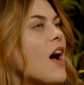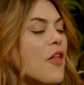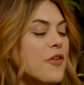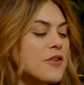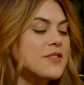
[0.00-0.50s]

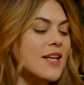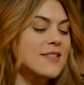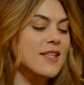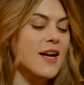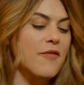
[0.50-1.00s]
other
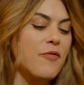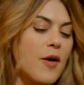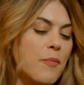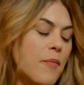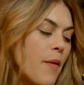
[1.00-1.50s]
sets that I've
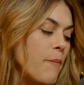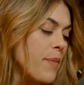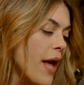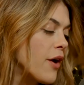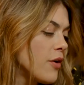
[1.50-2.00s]

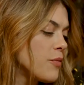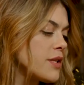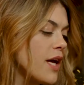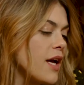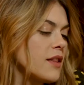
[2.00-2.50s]
been on
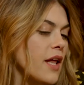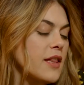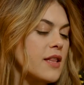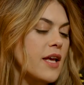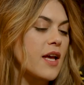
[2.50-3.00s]
with that,
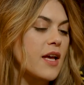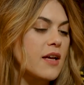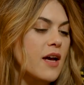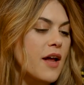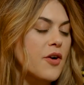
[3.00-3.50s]
like
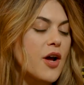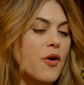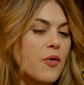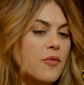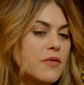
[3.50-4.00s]
they, I don't
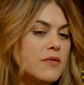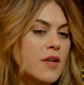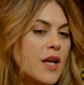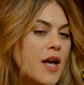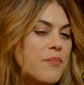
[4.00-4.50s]
know.
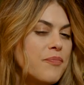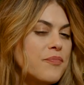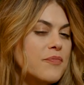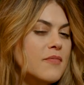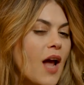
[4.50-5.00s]

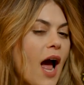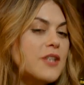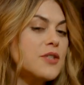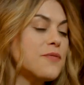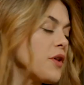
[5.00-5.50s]
I
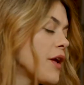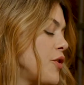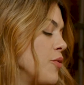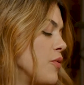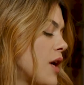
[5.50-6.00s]
just feel like
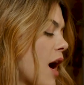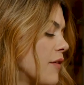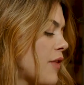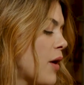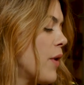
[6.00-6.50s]
you
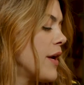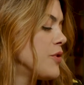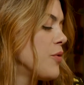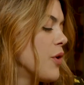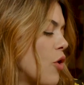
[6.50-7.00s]
kind of like went
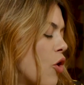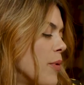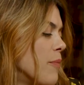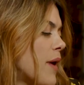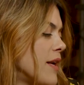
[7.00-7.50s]
into it
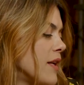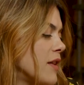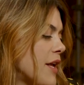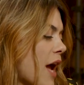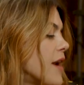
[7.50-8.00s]
open-minded.
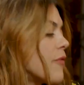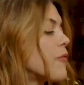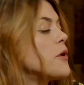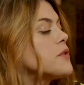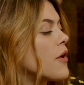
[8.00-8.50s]
Like I never
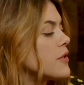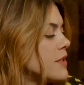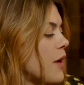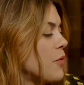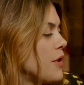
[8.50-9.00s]
felt that on
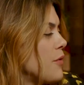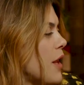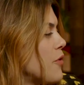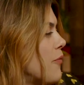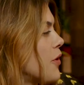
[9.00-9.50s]
set with you
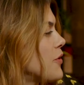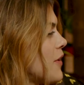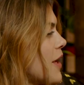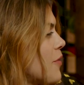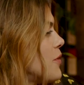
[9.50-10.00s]
that you felt it like it